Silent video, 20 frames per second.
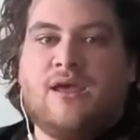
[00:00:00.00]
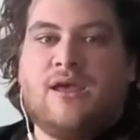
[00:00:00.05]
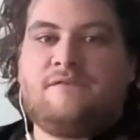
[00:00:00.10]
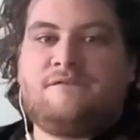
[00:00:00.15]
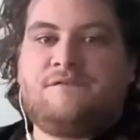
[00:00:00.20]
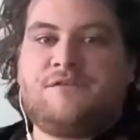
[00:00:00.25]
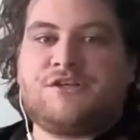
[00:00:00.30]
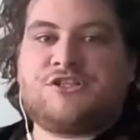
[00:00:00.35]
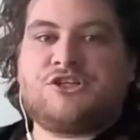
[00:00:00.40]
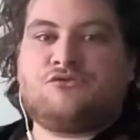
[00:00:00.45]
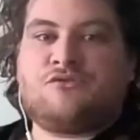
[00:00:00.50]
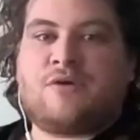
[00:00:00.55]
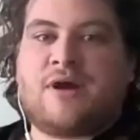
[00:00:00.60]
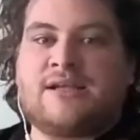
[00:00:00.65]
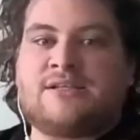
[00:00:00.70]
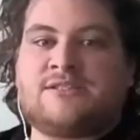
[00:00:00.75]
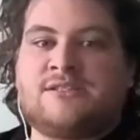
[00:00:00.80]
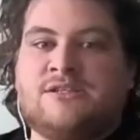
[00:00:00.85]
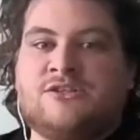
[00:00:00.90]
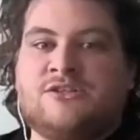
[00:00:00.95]
Fisher
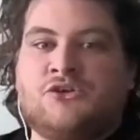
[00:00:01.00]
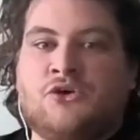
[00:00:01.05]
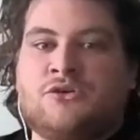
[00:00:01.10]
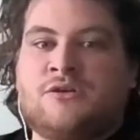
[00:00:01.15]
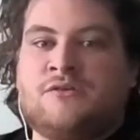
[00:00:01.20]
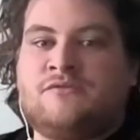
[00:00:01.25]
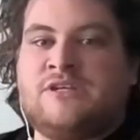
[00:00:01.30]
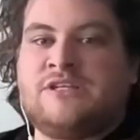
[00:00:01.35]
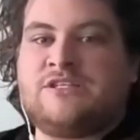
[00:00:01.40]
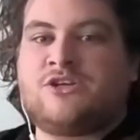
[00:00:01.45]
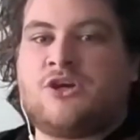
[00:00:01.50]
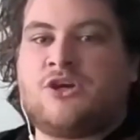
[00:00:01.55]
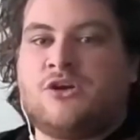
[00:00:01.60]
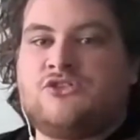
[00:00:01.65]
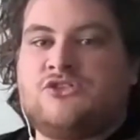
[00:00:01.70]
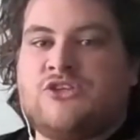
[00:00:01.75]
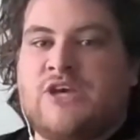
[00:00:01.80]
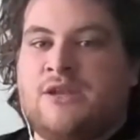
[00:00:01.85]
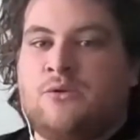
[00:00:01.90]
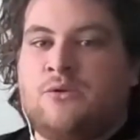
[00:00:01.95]
writes that the sort of
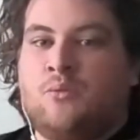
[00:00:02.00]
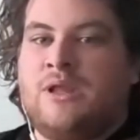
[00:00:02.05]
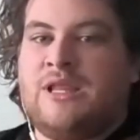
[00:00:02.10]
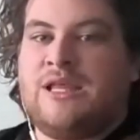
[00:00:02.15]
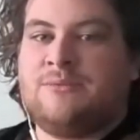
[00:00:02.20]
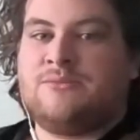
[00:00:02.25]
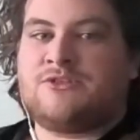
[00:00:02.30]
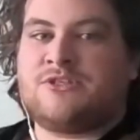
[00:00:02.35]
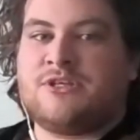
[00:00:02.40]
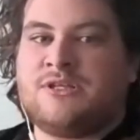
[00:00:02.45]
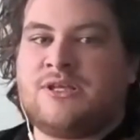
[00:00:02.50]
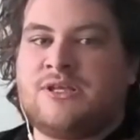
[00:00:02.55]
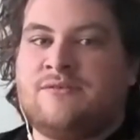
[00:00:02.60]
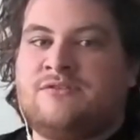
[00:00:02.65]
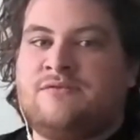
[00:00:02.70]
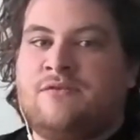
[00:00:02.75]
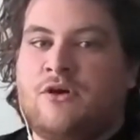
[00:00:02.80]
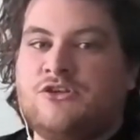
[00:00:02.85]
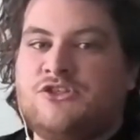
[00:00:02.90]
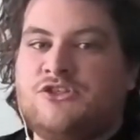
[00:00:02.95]
discontent Williamson gives
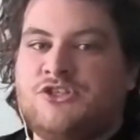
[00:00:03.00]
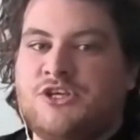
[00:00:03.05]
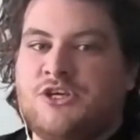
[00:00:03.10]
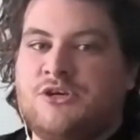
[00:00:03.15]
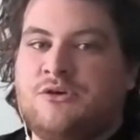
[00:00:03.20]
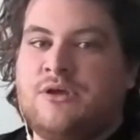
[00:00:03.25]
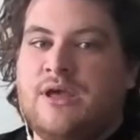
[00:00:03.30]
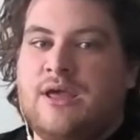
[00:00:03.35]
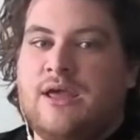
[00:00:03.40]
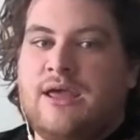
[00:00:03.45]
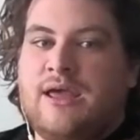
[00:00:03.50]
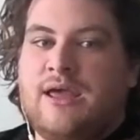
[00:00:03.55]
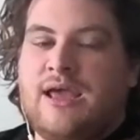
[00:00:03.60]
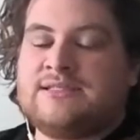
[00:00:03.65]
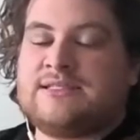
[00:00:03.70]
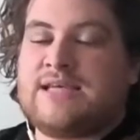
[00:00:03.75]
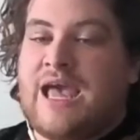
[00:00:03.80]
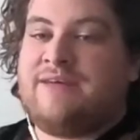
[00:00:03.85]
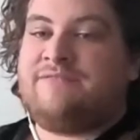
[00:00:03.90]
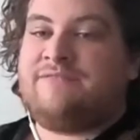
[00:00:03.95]
voice to
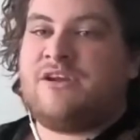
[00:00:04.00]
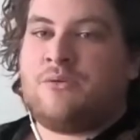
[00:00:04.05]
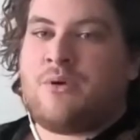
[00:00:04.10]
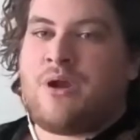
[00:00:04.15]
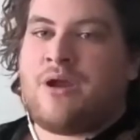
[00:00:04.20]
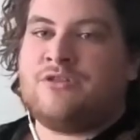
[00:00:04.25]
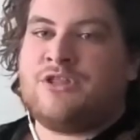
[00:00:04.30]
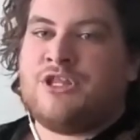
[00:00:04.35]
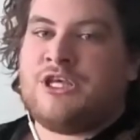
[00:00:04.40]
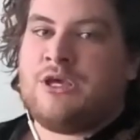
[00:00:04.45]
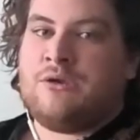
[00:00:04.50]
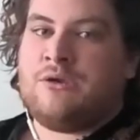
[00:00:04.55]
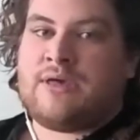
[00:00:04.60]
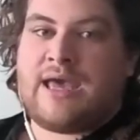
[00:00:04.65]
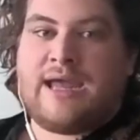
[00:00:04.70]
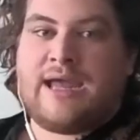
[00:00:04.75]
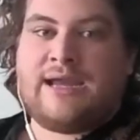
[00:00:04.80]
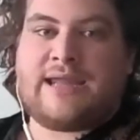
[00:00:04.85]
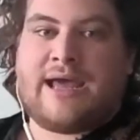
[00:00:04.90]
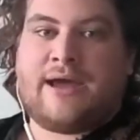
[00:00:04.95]
is everywhere in the
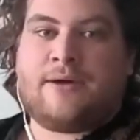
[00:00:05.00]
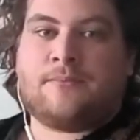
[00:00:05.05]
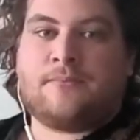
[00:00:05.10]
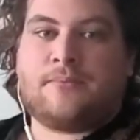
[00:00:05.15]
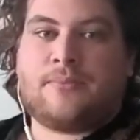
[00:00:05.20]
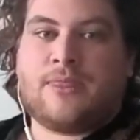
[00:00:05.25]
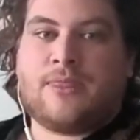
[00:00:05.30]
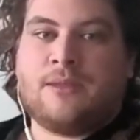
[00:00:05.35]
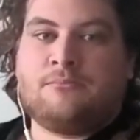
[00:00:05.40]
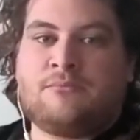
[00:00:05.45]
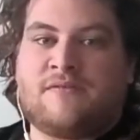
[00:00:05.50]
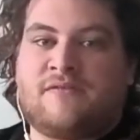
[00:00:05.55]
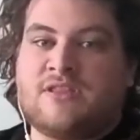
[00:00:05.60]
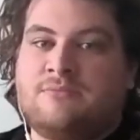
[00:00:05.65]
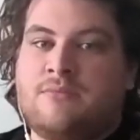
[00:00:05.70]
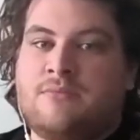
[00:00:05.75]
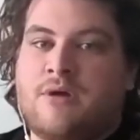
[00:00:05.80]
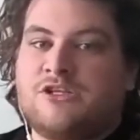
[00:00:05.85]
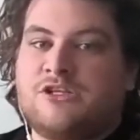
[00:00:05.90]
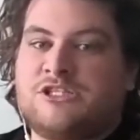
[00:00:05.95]
UK now, but for the
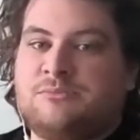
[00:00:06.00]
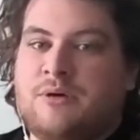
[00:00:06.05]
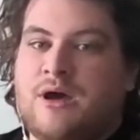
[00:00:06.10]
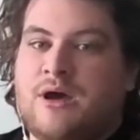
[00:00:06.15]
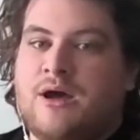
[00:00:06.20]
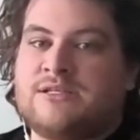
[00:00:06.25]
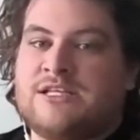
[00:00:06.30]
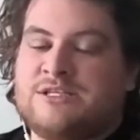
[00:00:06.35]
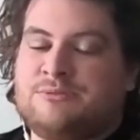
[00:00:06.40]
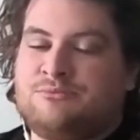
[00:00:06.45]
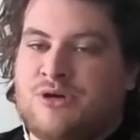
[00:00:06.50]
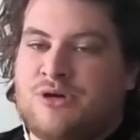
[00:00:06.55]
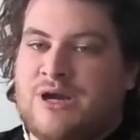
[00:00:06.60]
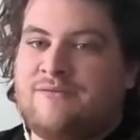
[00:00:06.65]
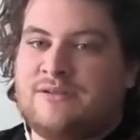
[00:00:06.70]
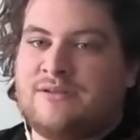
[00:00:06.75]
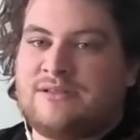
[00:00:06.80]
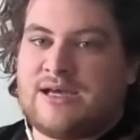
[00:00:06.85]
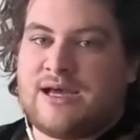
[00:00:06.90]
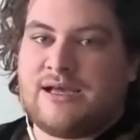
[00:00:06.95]
most part it's
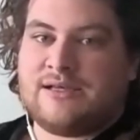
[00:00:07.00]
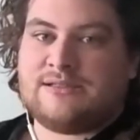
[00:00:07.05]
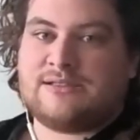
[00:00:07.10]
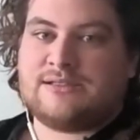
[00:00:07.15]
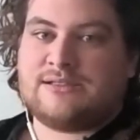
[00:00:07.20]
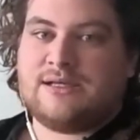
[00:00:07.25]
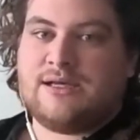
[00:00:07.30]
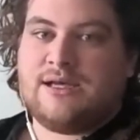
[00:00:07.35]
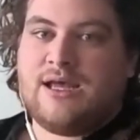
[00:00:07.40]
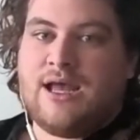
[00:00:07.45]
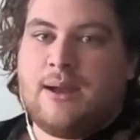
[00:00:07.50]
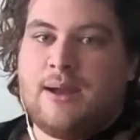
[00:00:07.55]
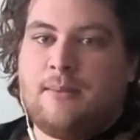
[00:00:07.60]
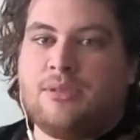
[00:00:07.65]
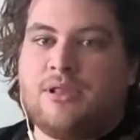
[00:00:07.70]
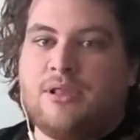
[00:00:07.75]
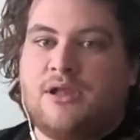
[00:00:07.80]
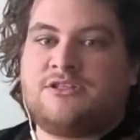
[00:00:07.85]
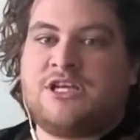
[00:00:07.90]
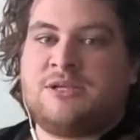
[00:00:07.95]
privatised,
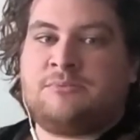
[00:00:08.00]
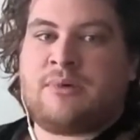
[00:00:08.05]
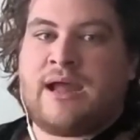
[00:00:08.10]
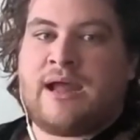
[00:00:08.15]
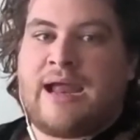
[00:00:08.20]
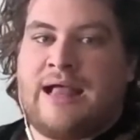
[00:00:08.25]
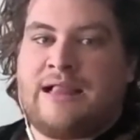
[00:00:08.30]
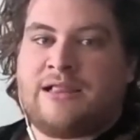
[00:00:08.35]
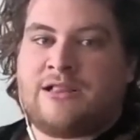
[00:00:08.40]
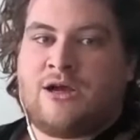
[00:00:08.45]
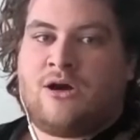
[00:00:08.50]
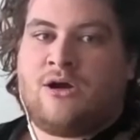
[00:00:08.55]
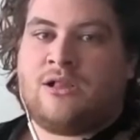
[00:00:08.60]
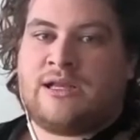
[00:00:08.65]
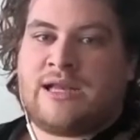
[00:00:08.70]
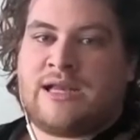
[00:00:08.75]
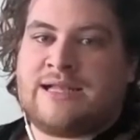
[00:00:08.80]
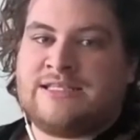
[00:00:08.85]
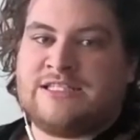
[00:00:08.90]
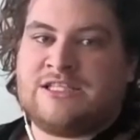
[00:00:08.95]
blunted by alcohol
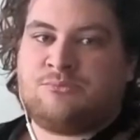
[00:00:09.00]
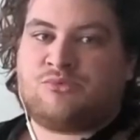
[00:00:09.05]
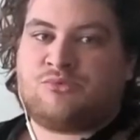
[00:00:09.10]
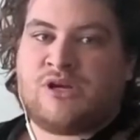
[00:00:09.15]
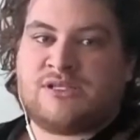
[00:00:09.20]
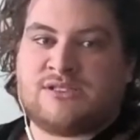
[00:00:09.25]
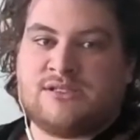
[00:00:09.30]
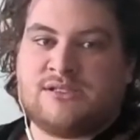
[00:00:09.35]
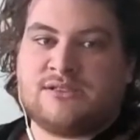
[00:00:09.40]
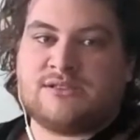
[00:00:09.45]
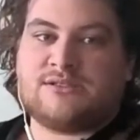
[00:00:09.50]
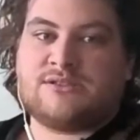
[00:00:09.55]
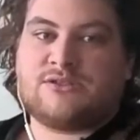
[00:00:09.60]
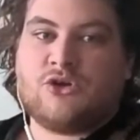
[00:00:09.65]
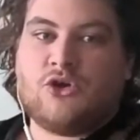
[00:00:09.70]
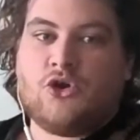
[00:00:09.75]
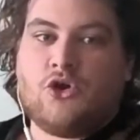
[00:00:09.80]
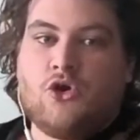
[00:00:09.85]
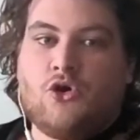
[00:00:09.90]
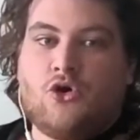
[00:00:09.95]
and antidepressants,
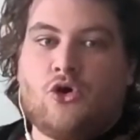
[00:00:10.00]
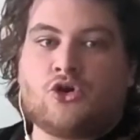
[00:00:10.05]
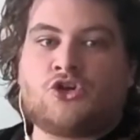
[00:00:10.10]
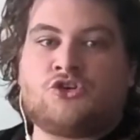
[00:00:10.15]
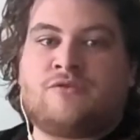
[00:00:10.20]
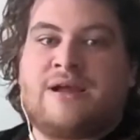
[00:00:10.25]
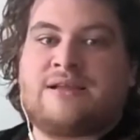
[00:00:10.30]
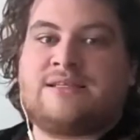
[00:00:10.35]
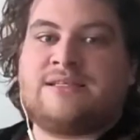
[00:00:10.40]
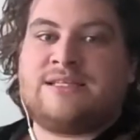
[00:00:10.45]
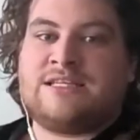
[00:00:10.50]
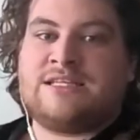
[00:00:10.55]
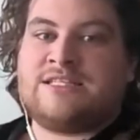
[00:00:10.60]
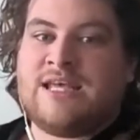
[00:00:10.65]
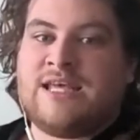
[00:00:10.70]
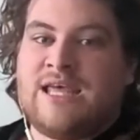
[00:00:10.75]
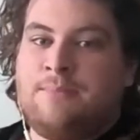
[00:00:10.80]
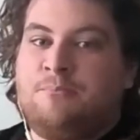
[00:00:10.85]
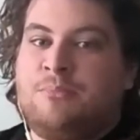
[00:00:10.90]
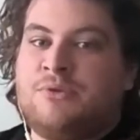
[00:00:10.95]
or directed
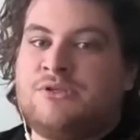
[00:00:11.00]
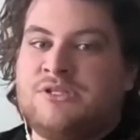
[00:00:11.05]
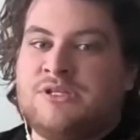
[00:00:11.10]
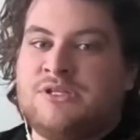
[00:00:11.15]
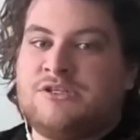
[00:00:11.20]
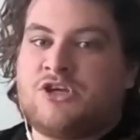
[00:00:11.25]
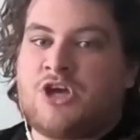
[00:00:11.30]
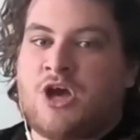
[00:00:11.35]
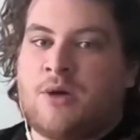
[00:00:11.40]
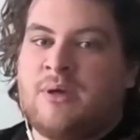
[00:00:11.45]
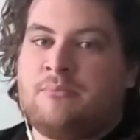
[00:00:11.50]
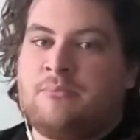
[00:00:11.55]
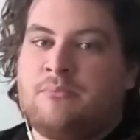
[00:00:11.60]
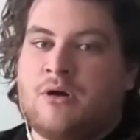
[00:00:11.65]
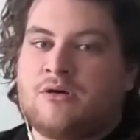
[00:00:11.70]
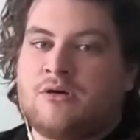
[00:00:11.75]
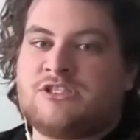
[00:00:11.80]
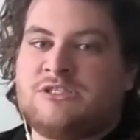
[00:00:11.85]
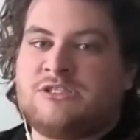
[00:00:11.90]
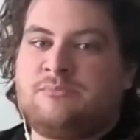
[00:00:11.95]
into impotent comic
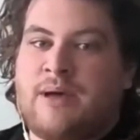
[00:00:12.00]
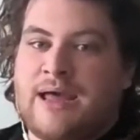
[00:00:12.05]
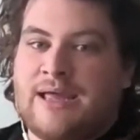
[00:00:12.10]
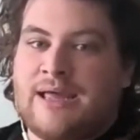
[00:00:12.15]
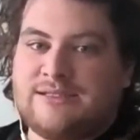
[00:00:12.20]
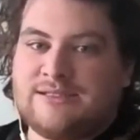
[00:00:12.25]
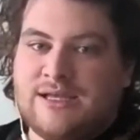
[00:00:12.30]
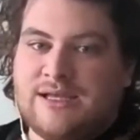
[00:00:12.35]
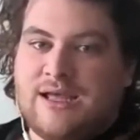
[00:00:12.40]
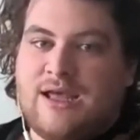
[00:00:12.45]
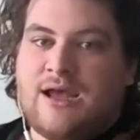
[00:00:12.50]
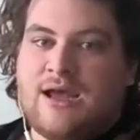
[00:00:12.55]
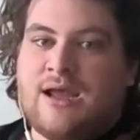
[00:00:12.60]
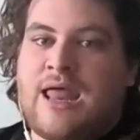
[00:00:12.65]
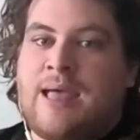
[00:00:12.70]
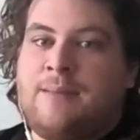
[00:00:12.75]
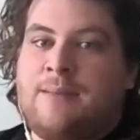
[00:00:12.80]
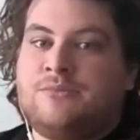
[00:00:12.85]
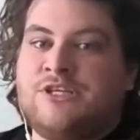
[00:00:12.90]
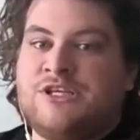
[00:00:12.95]
box spite and
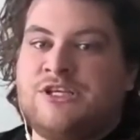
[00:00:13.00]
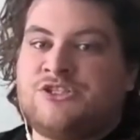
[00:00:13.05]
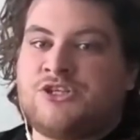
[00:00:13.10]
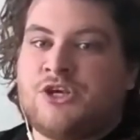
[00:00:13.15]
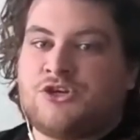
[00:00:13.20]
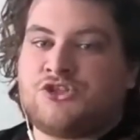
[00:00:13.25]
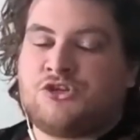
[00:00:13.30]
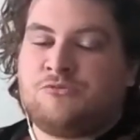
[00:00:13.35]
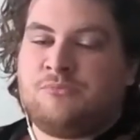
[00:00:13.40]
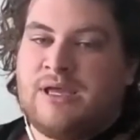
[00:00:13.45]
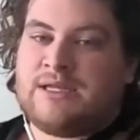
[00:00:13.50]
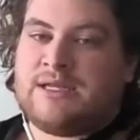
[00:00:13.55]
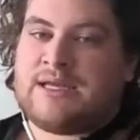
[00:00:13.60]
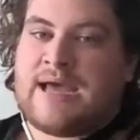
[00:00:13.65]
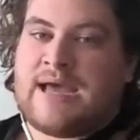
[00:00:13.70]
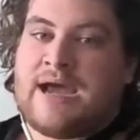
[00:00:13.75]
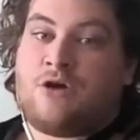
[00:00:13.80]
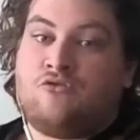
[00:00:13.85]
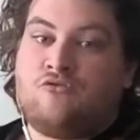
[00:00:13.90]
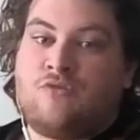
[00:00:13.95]
empty social
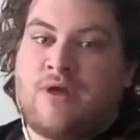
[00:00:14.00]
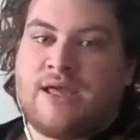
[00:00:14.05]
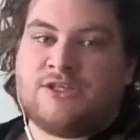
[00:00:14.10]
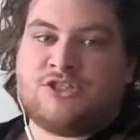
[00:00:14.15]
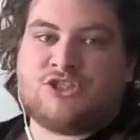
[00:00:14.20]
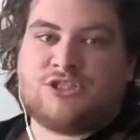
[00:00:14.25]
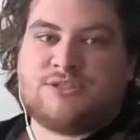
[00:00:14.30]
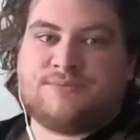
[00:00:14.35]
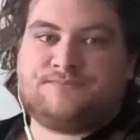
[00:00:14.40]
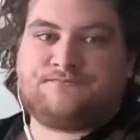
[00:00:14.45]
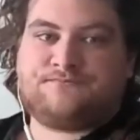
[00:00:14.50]
media outrage.